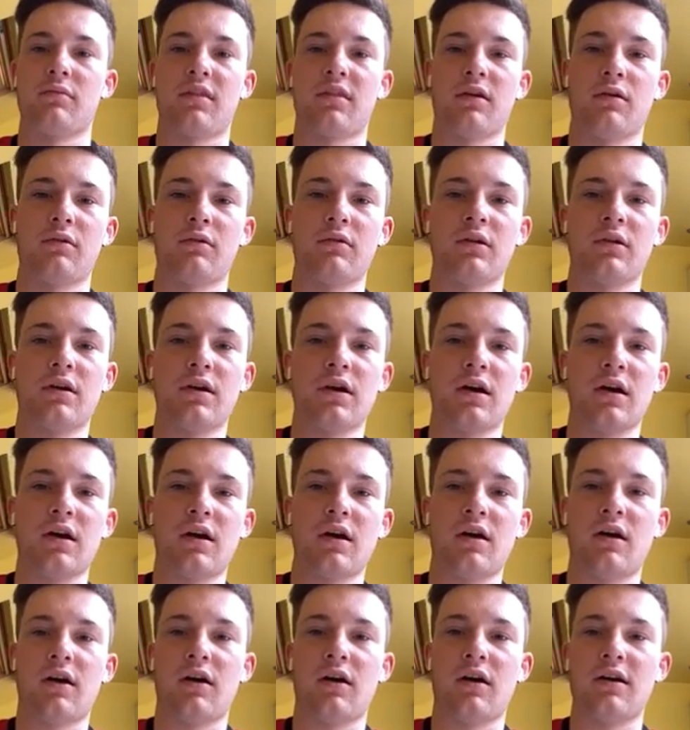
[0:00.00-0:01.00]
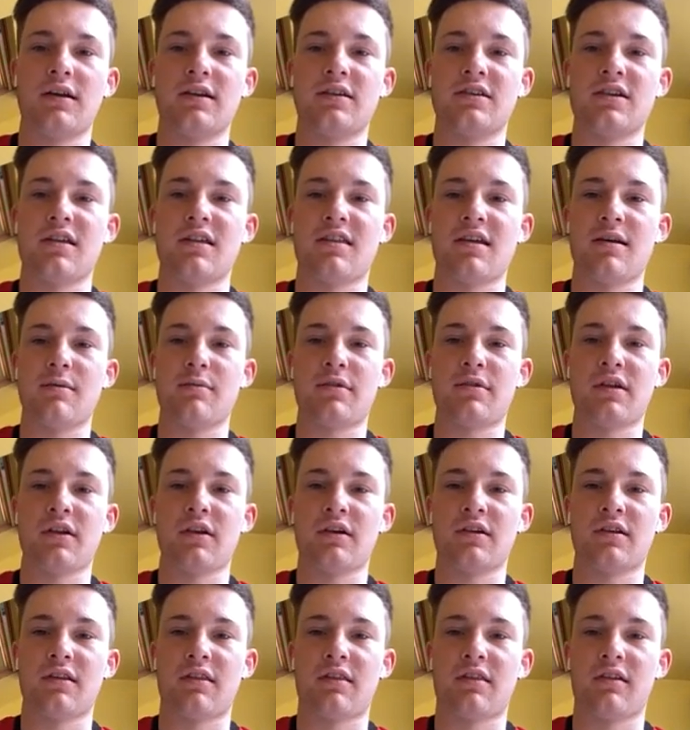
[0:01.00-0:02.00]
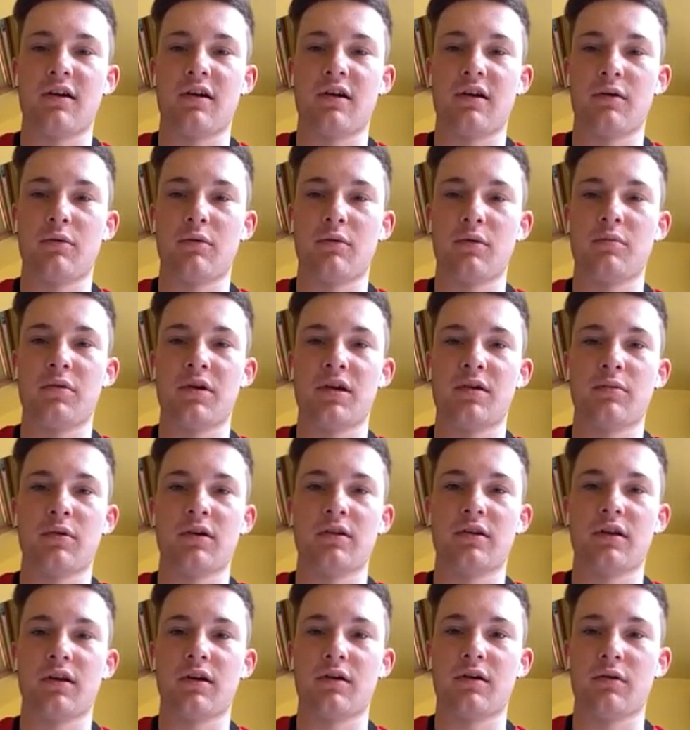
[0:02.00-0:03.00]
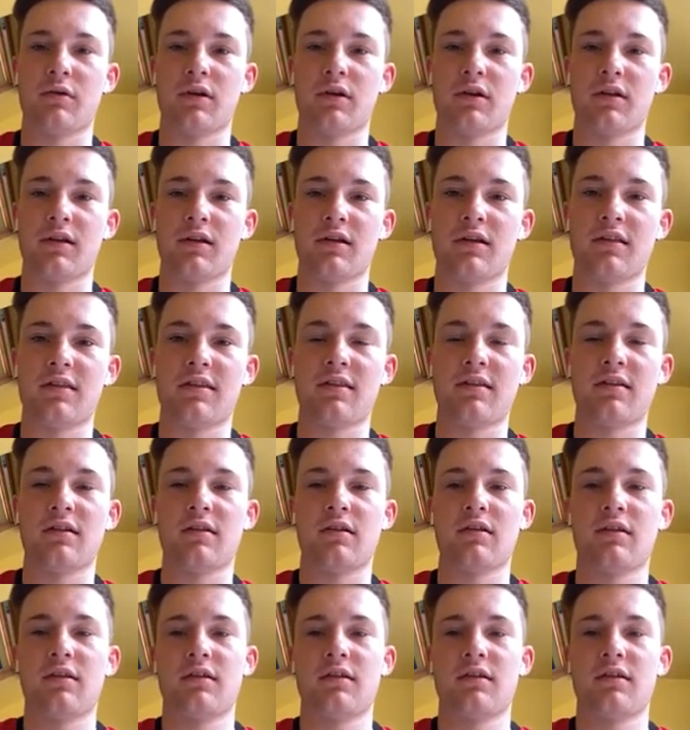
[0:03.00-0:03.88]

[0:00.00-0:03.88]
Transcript: So he just seems to like to stir with people. I don't know what it is.